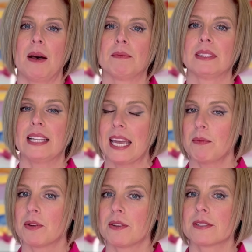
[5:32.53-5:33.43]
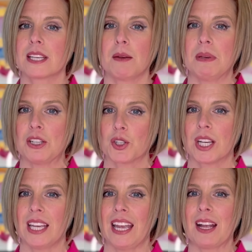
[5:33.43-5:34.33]
labels can be
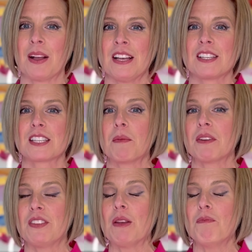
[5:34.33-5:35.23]
tricky. Some of the